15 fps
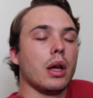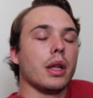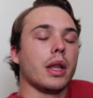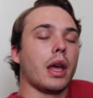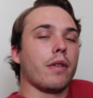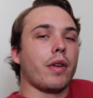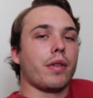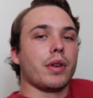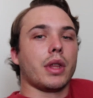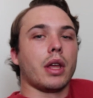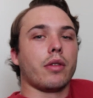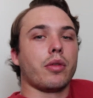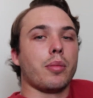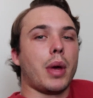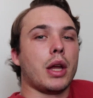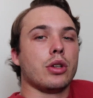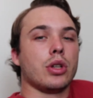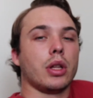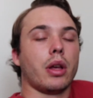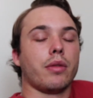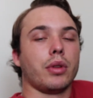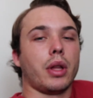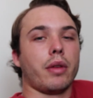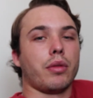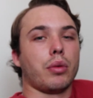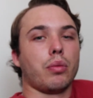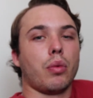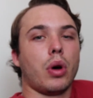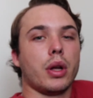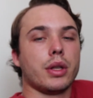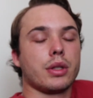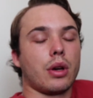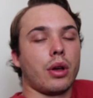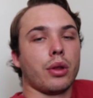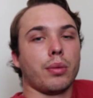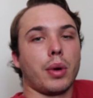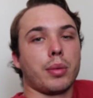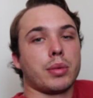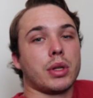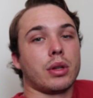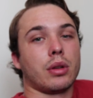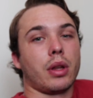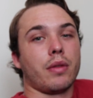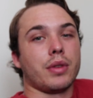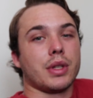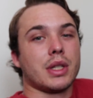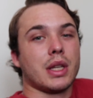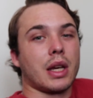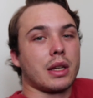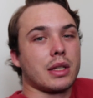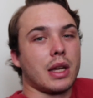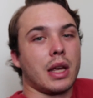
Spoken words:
They have everything from entry level 1s all the way up to their level 6,